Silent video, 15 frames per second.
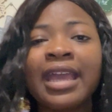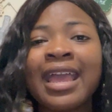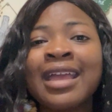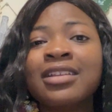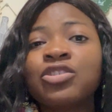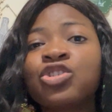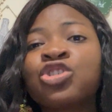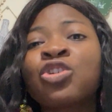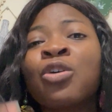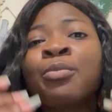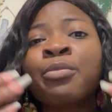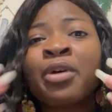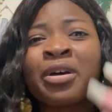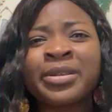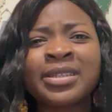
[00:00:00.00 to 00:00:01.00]
and show
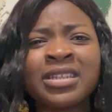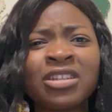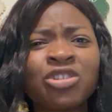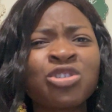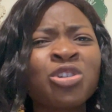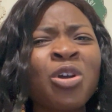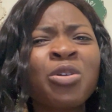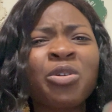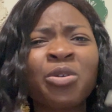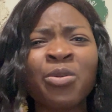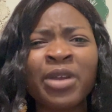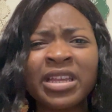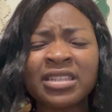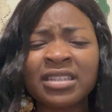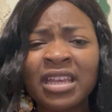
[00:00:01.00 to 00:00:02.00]
mercy show
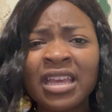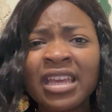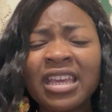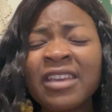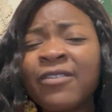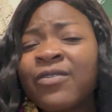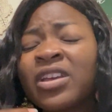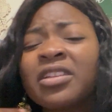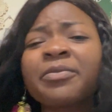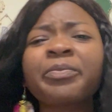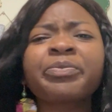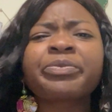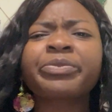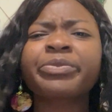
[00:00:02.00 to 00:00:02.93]
grace even